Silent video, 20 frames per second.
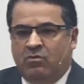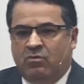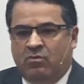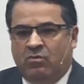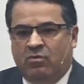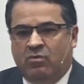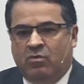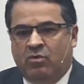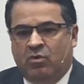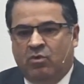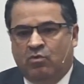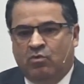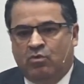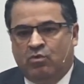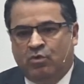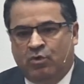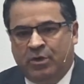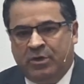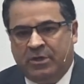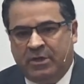They
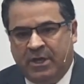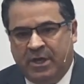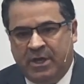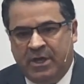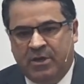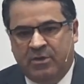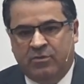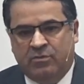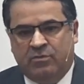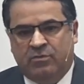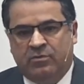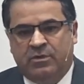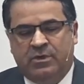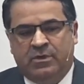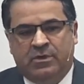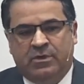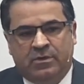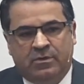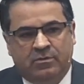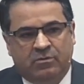had to take
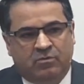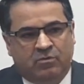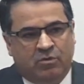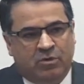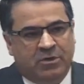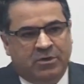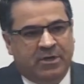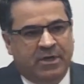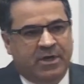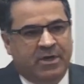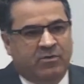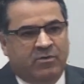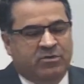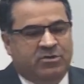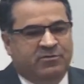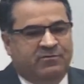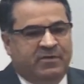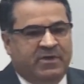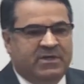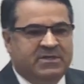a lamb.
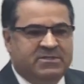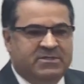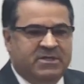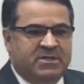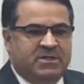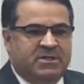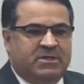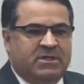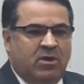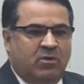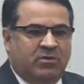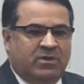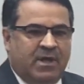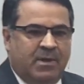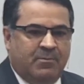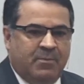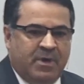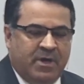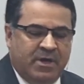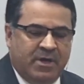
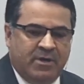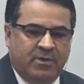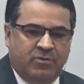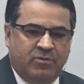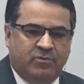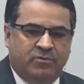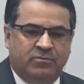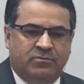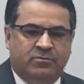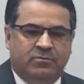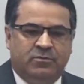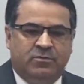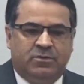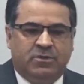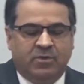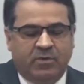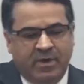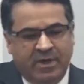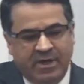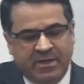A lamb had to
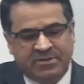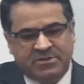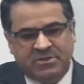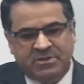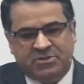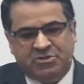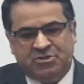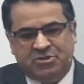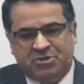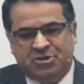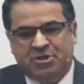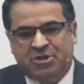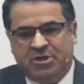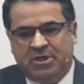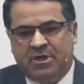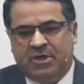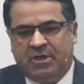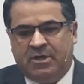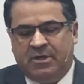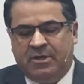have a certain
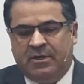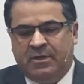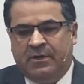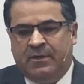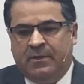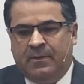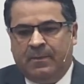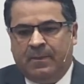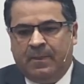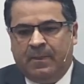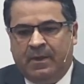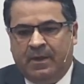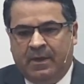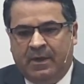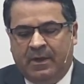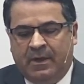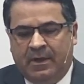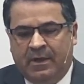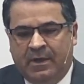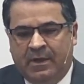size, so there
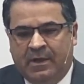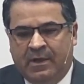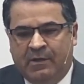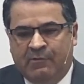was,